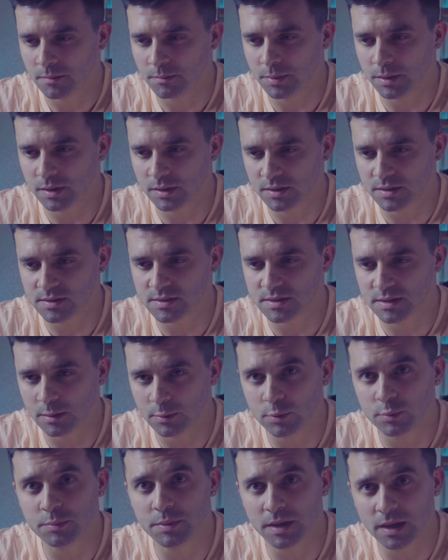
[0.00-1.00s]
because there
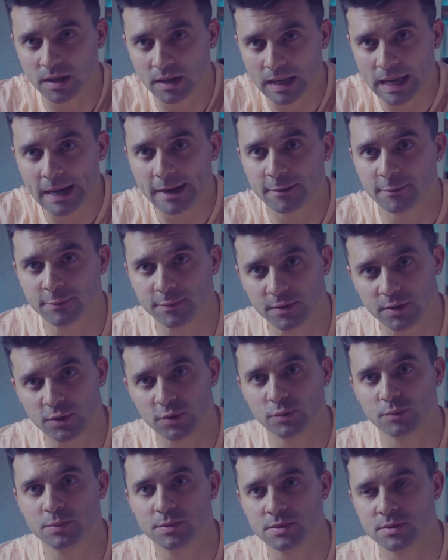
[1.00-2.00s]
will be a lot of
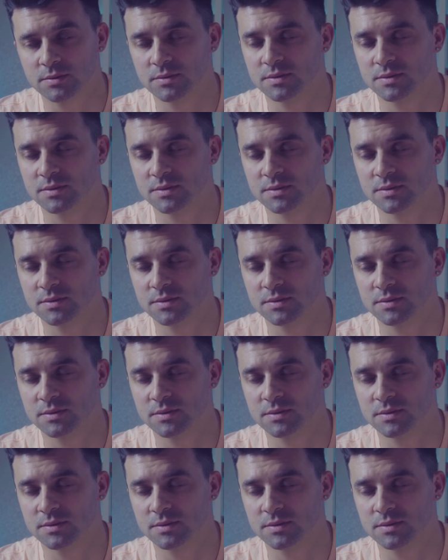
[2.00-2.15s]
cubes